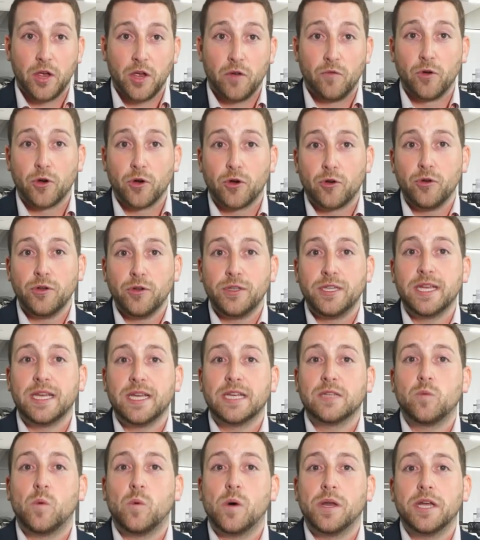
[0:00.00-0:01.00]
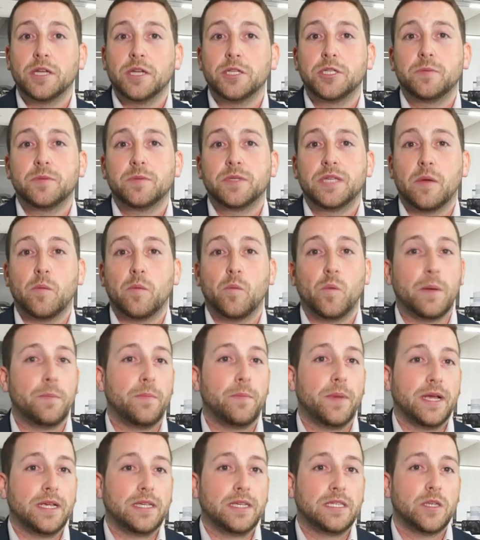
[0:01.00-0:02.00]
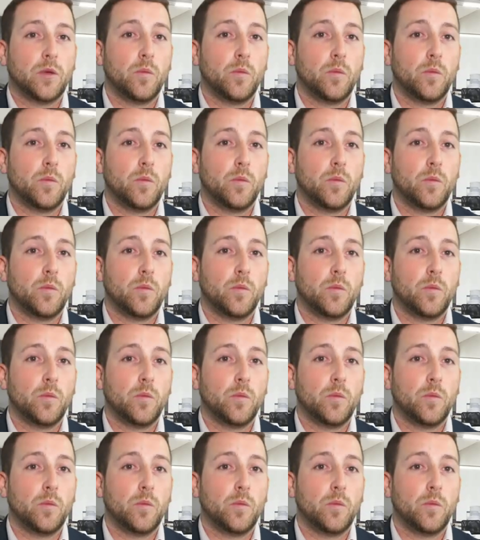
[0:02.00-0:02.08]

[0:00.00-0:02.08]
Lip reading: Recruiting is 100% web-based,